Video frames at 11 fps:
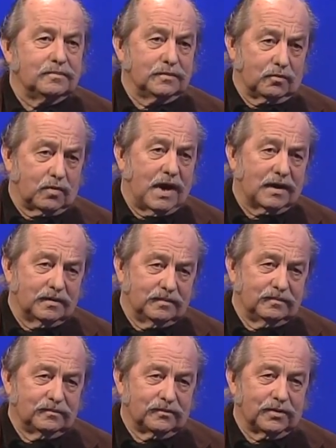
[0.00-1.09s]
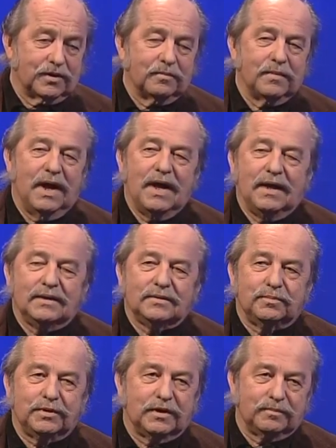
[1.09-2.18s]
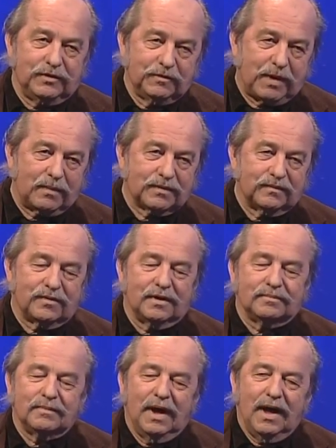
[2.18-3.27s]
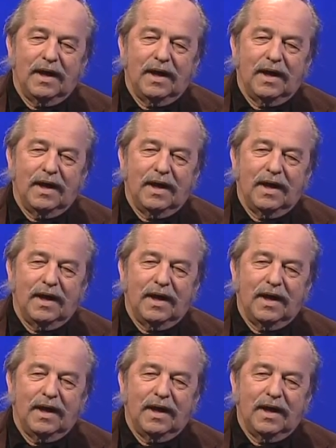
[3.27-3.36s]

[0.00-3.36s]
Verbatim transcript: a rack for them to put our newspapers in front.